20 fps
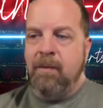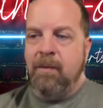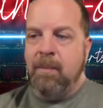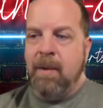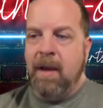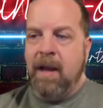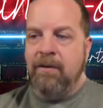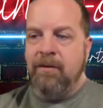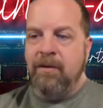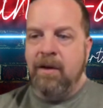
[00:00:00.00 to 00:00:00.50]

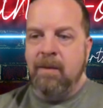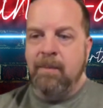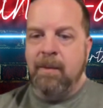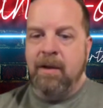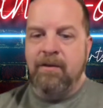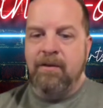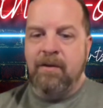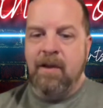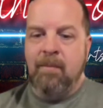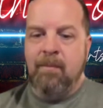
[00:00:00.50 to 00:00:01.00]
passionate
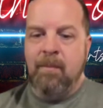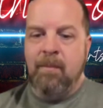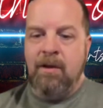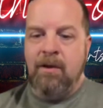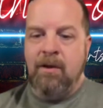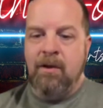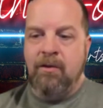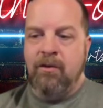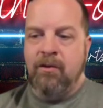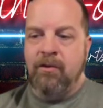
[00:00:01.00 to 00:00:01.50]
about something and
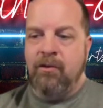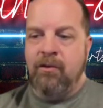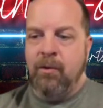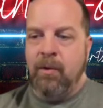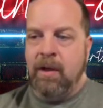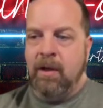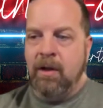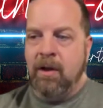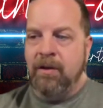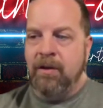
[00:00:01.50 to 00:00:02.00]
you're just
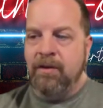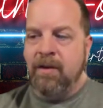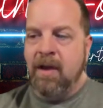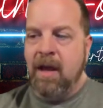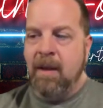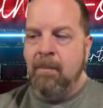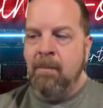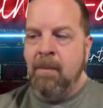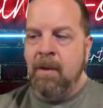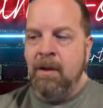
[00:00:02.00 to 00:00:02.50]
doing it all the
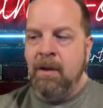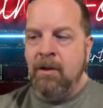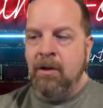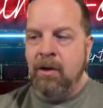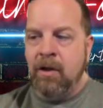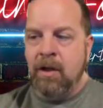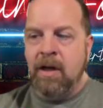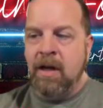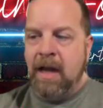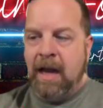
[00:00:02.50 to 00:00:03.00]
time, you're
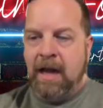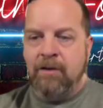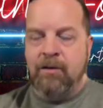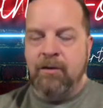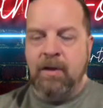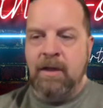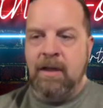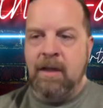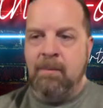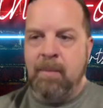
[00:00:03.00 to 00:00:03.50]
going to
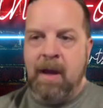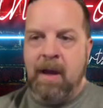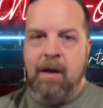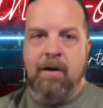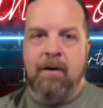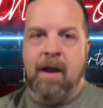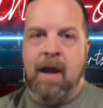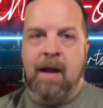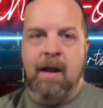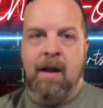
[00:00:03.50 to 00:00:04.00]
naturally get
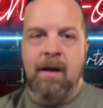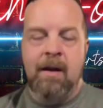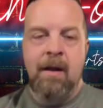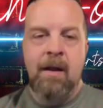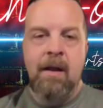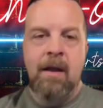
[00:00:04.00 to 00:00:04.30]
better at it,